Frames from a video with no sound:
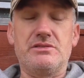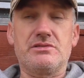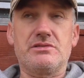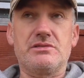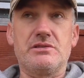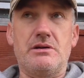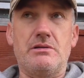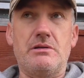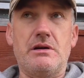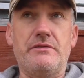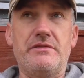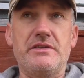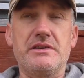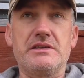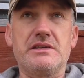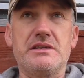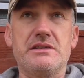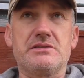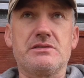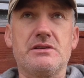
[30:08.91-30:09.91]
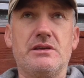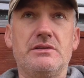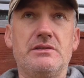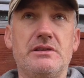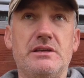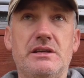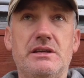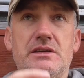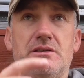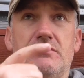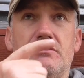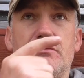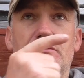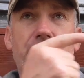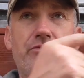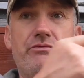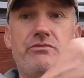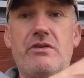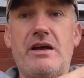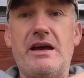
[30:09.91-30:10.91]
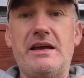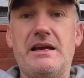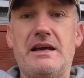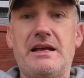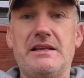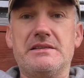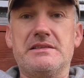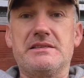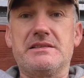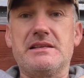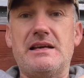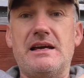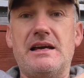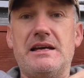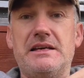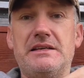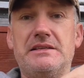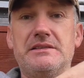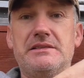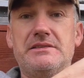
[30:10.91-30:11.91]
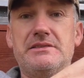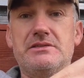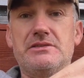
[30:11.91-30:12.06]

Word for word: so I think it's on the right hand side.